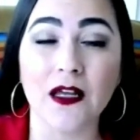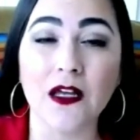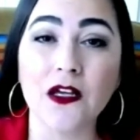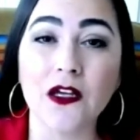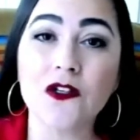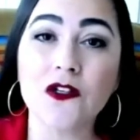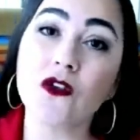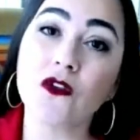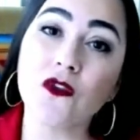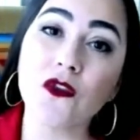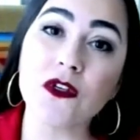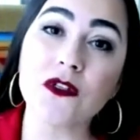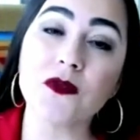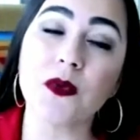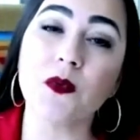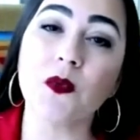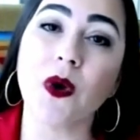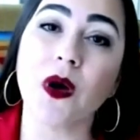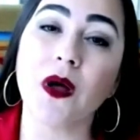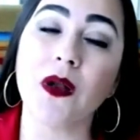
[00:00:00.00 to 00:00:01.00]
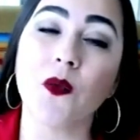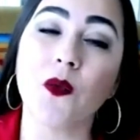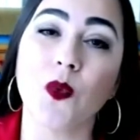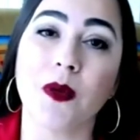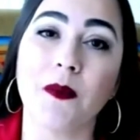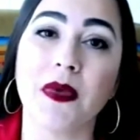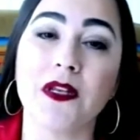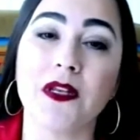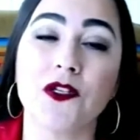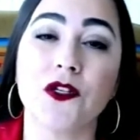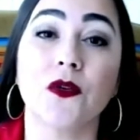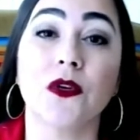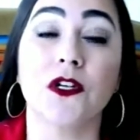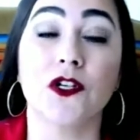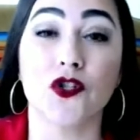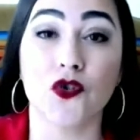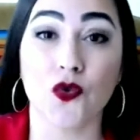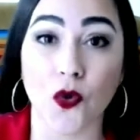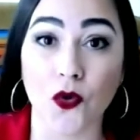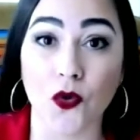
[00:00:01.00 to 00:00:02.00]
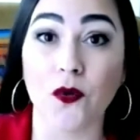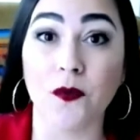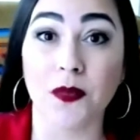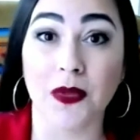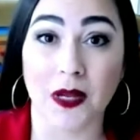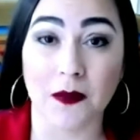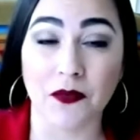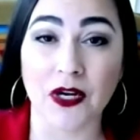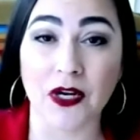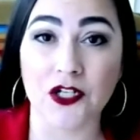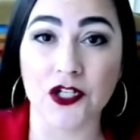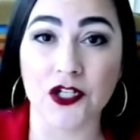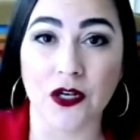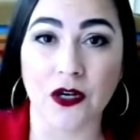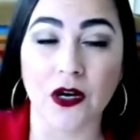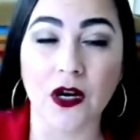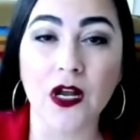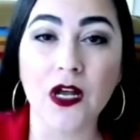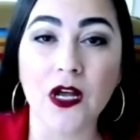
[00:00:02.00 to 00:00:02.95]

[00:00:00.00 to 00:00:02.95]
So, first, we want women to control their blood pressure.